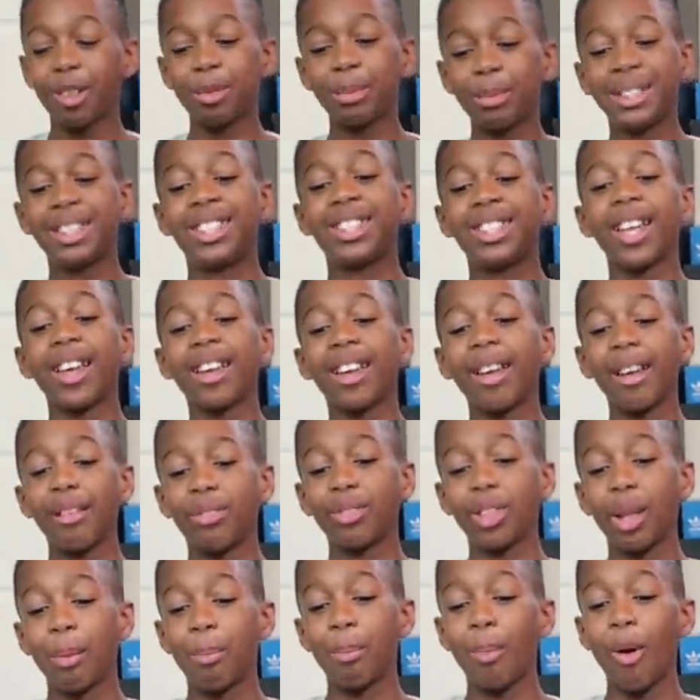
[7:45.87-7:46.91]
It'll be sick
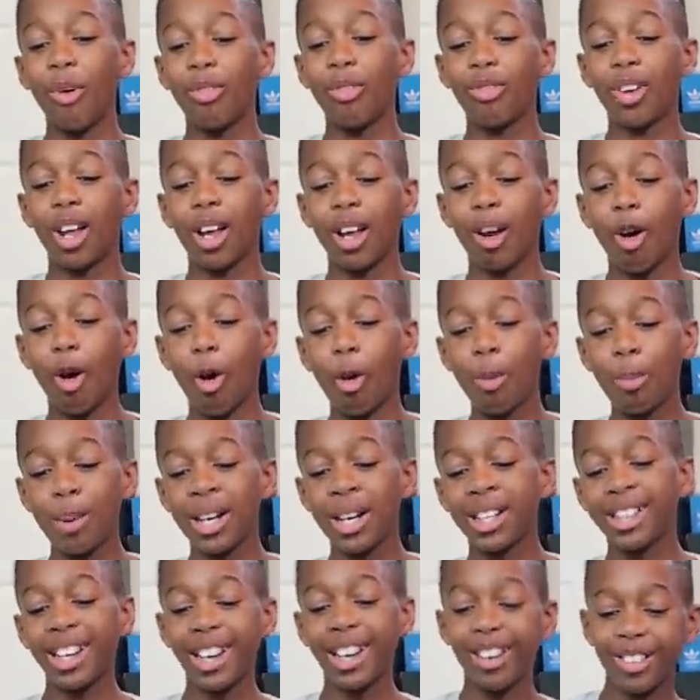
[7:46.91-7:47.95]
if they both like
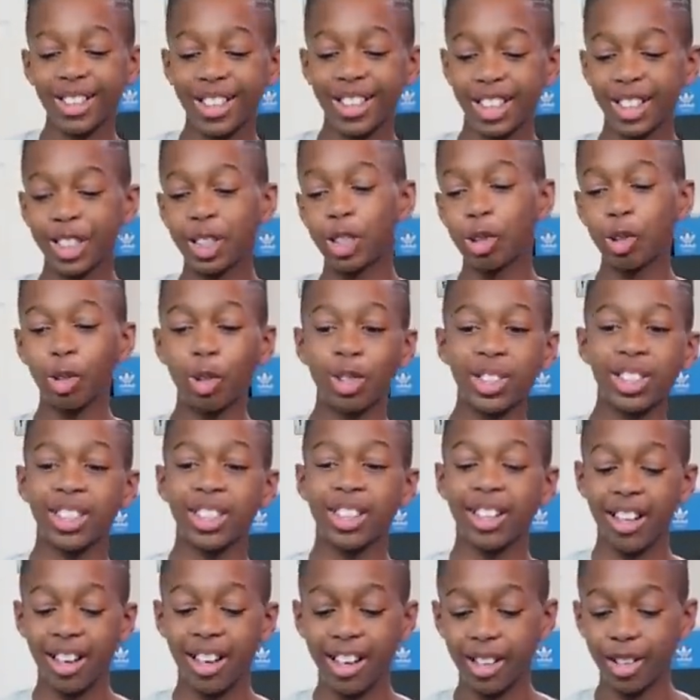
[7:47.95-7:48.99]
opened out the swords
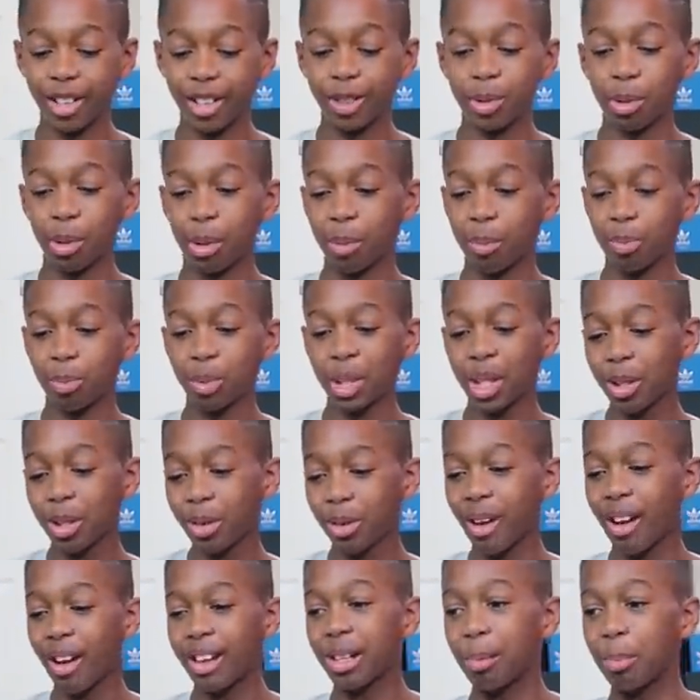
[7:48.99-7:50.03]
and that, and
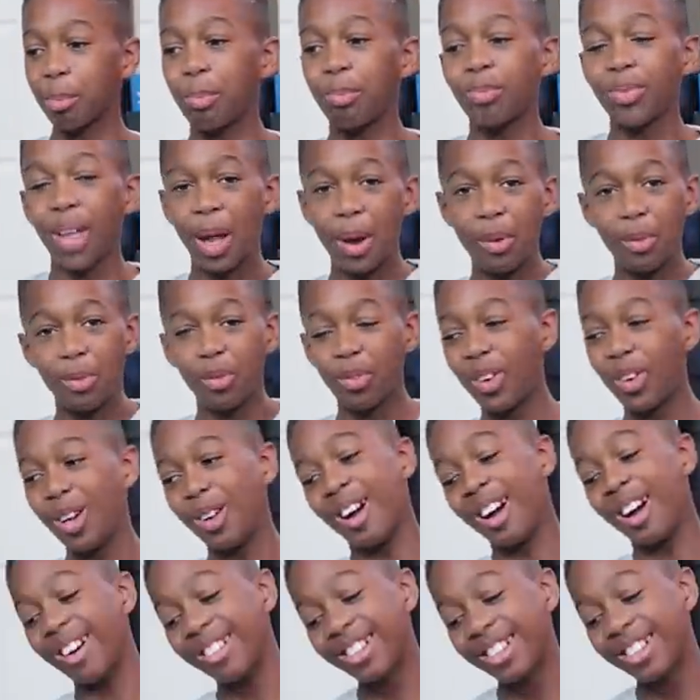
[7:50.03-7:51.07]
they
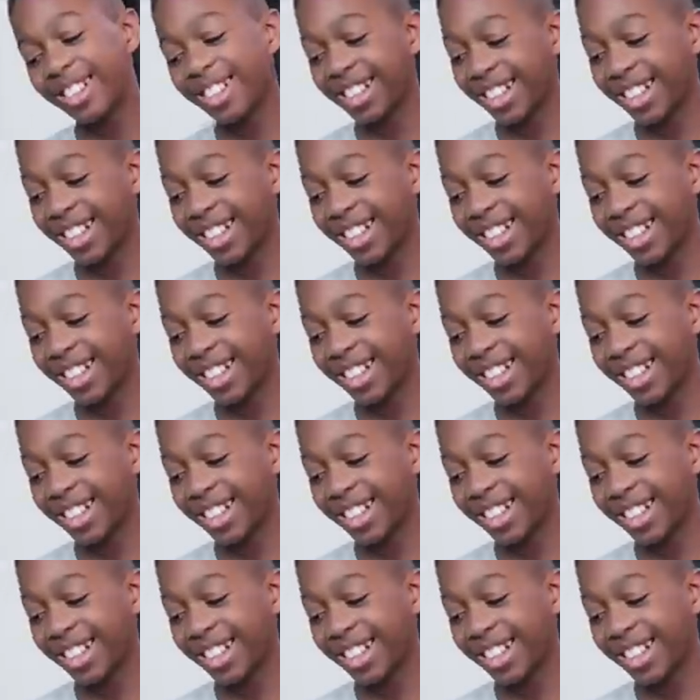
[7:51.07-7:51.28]
flew out.